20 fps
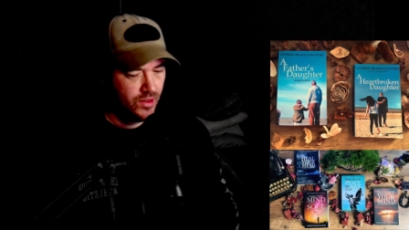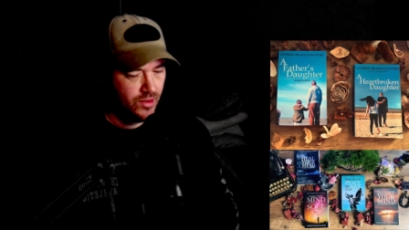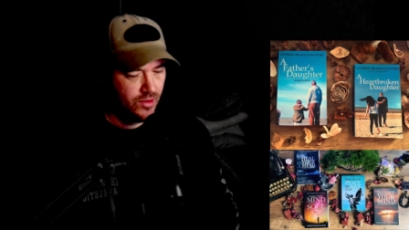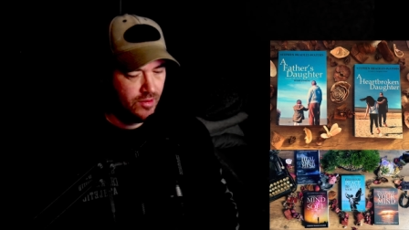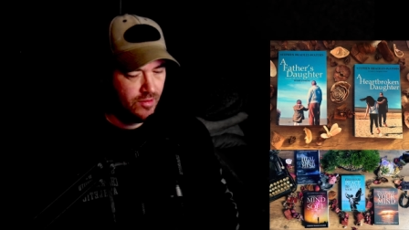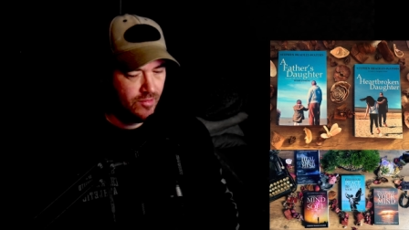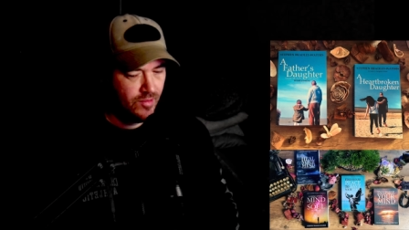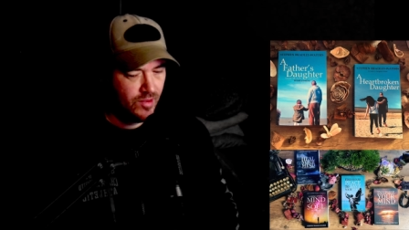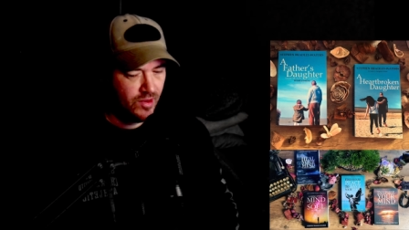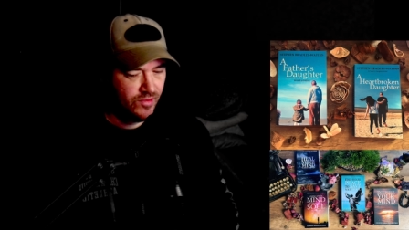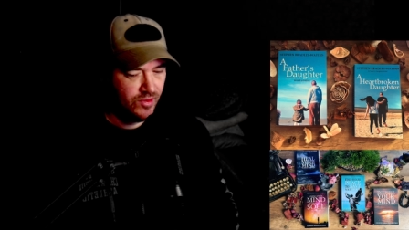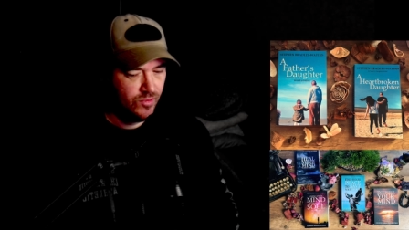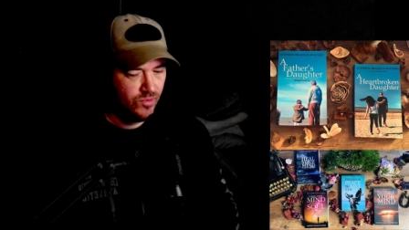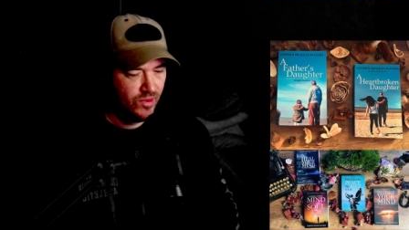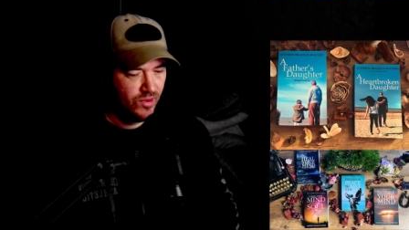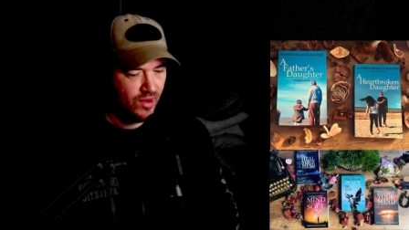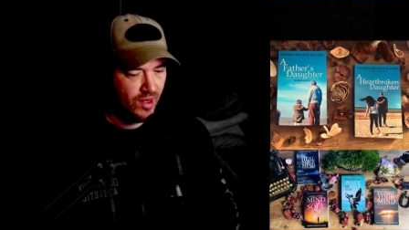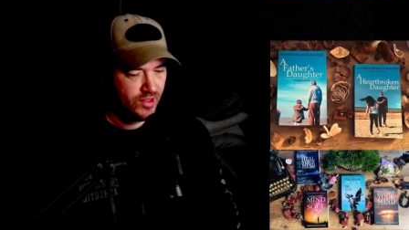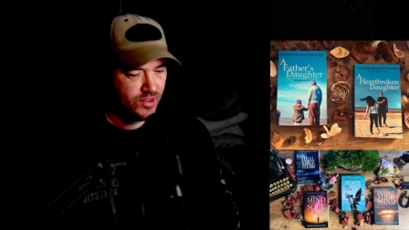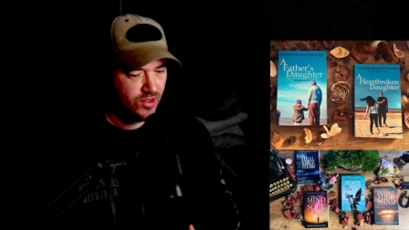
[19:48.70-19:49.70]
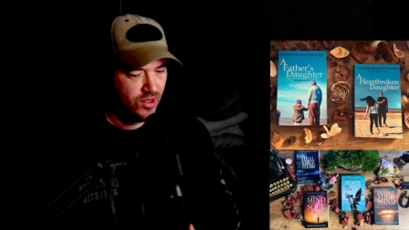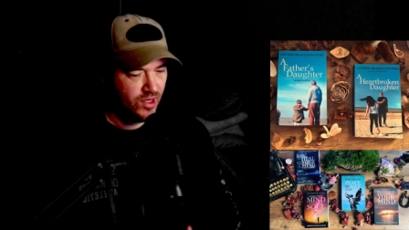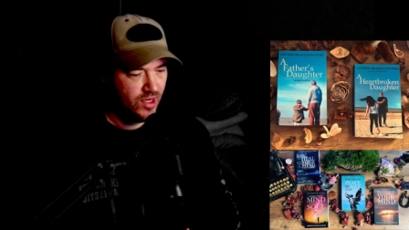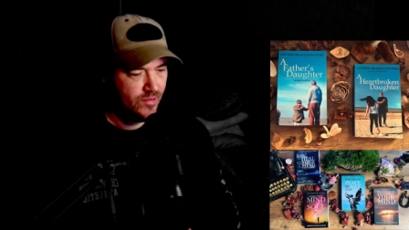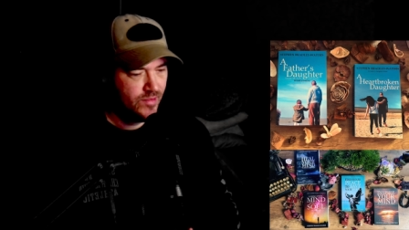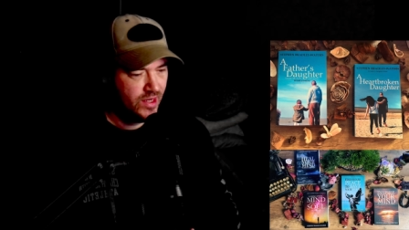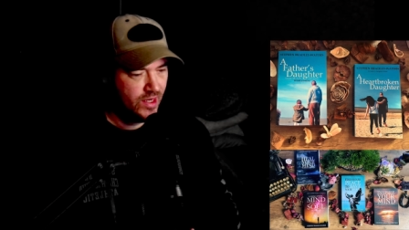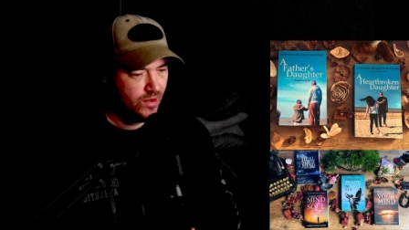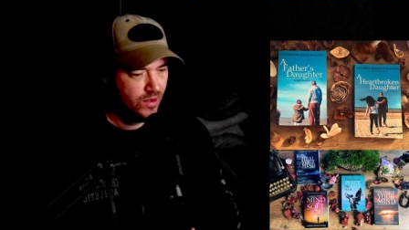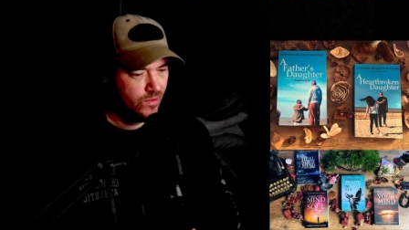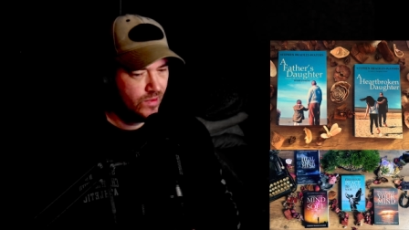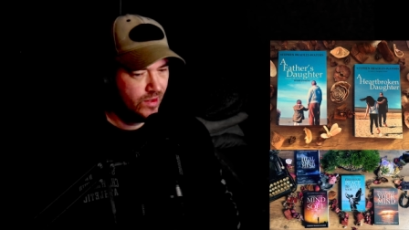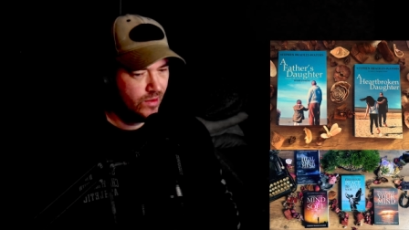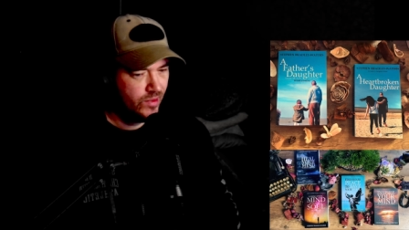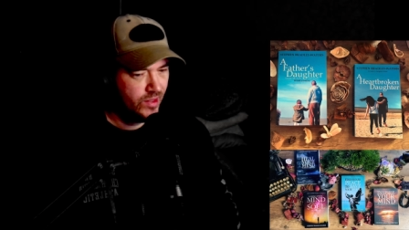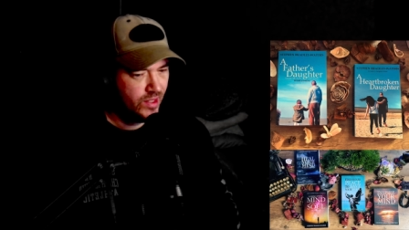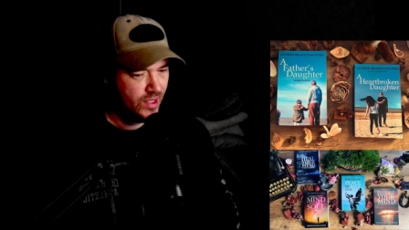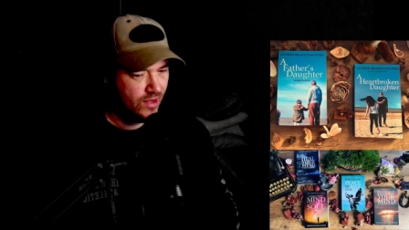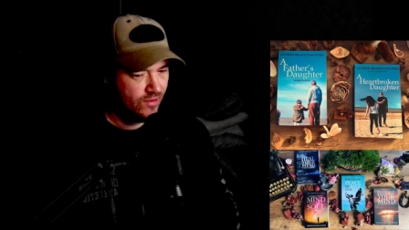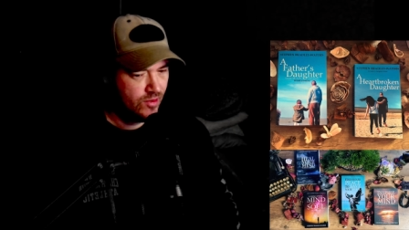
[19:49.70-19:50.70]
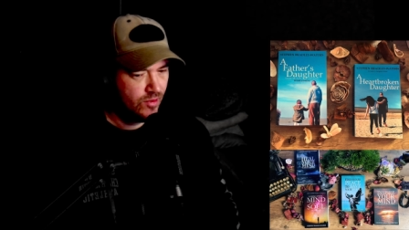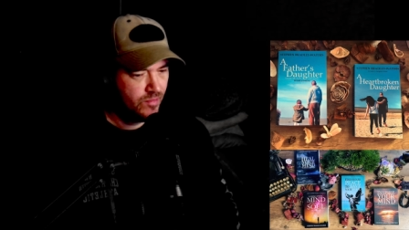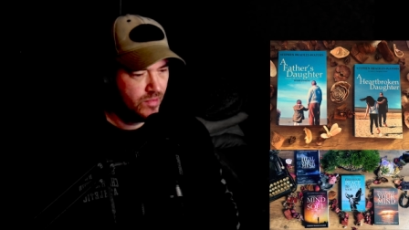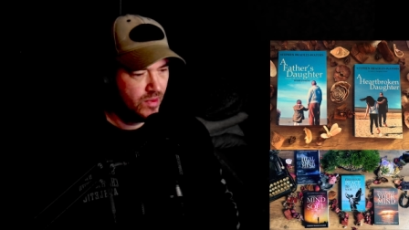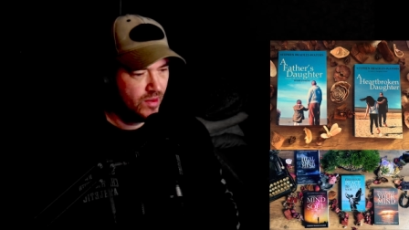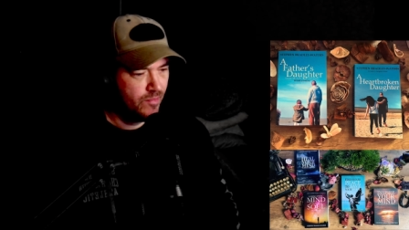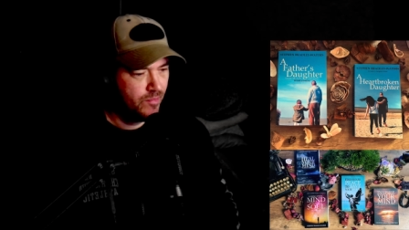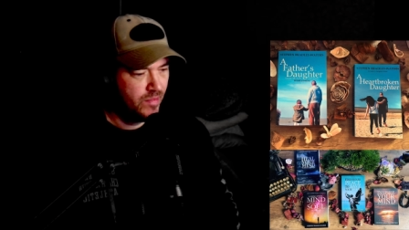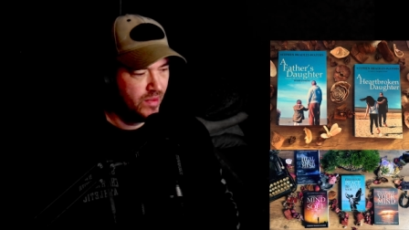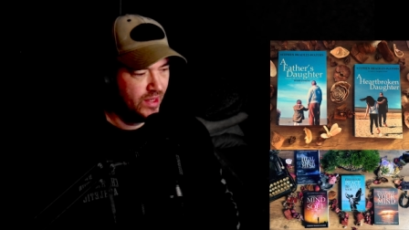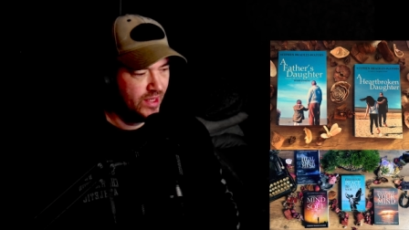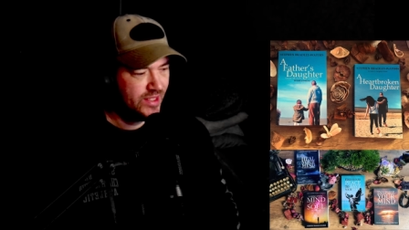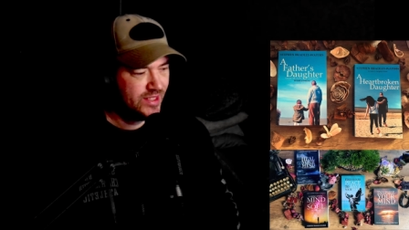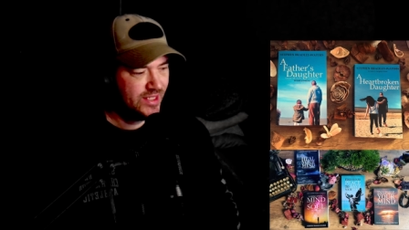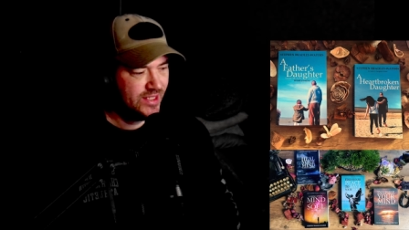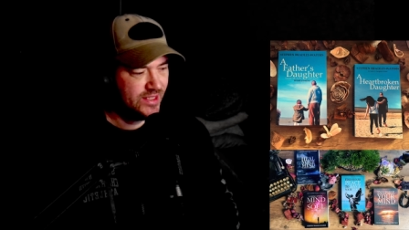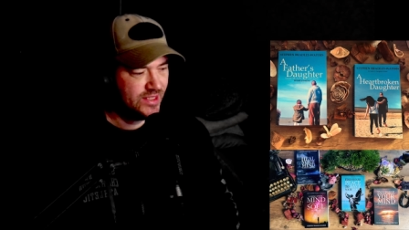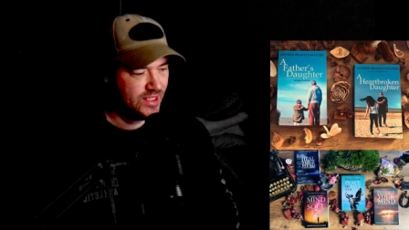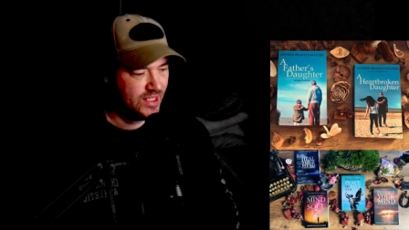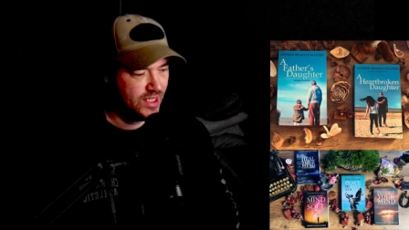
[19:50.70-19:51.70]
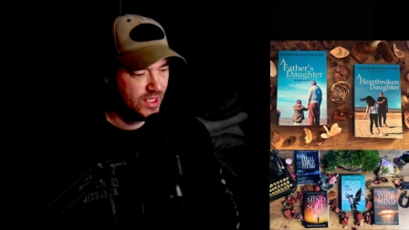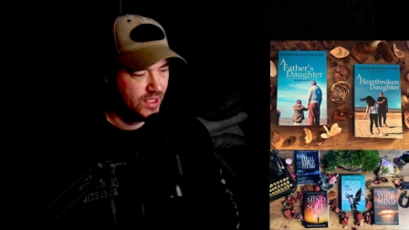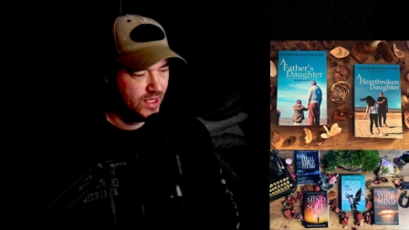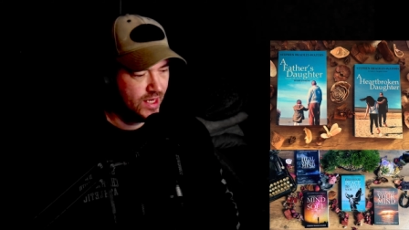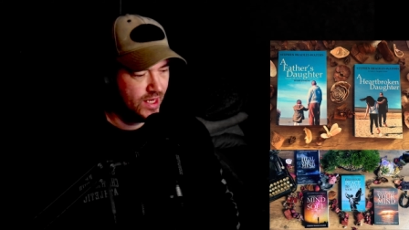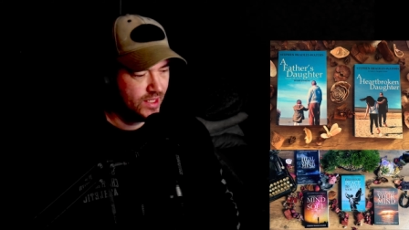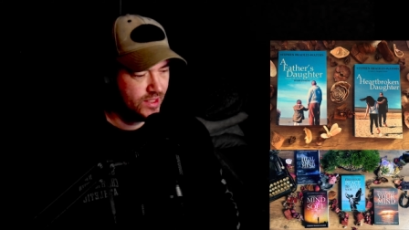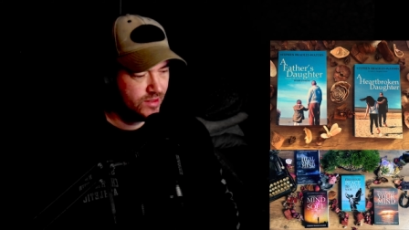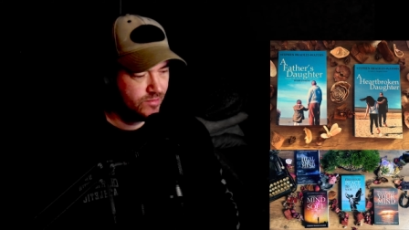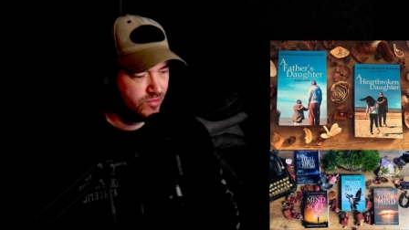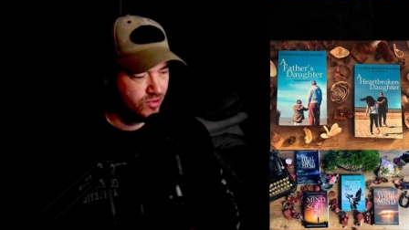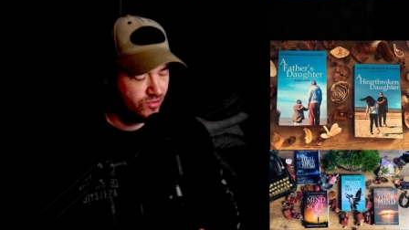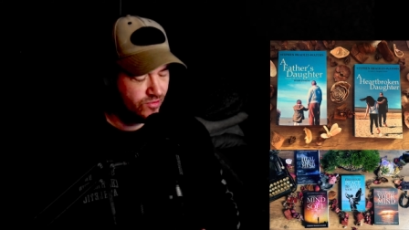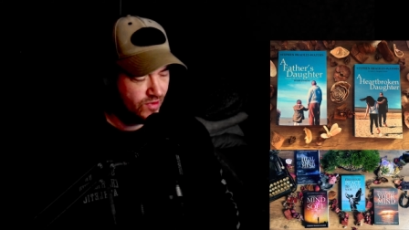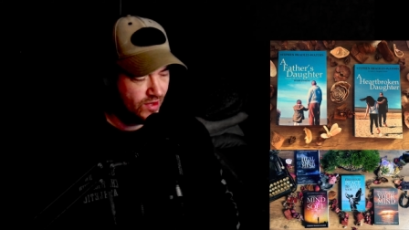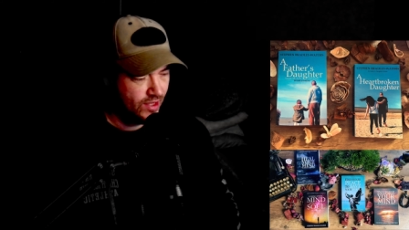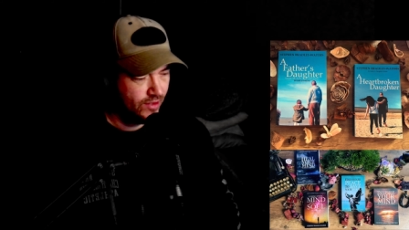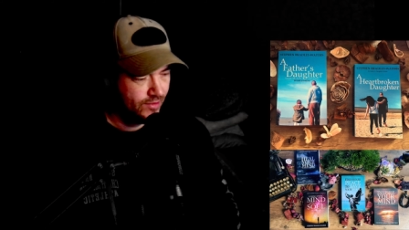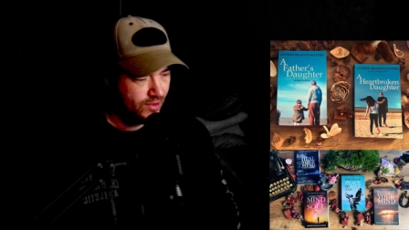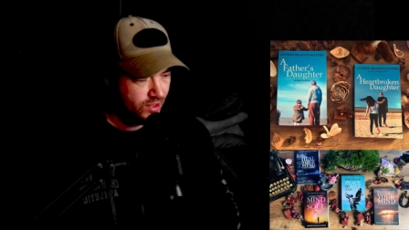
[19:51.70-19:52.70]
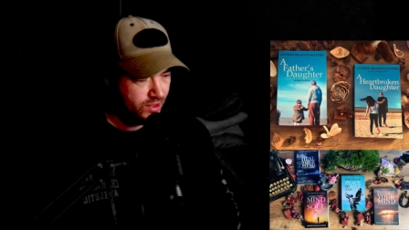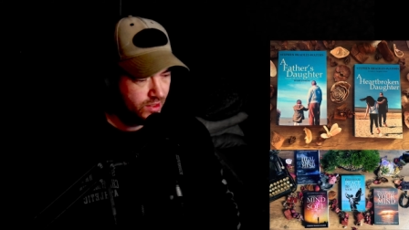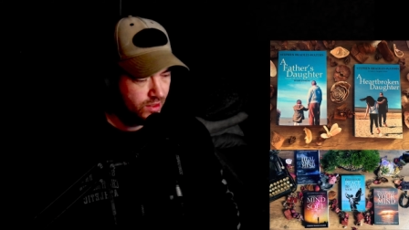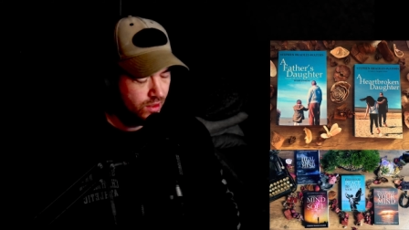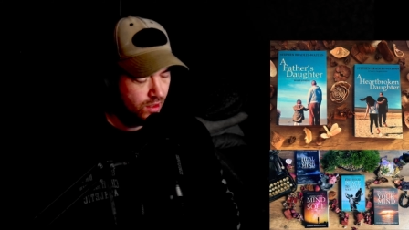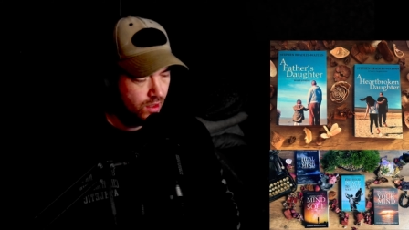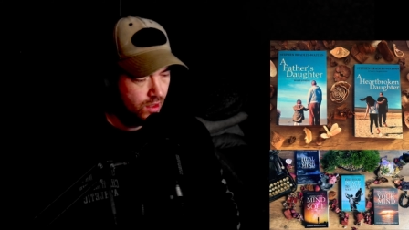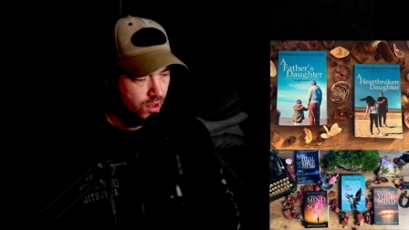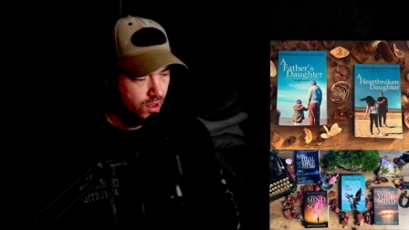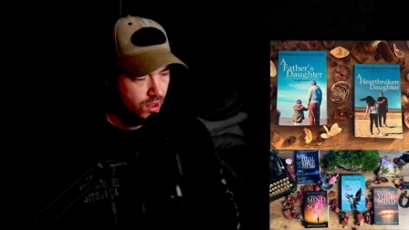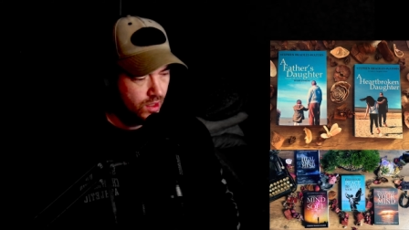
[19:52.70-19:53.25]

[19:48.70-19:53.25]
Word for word: Um, I think we're at a time now where we have an ability to connect profoundly.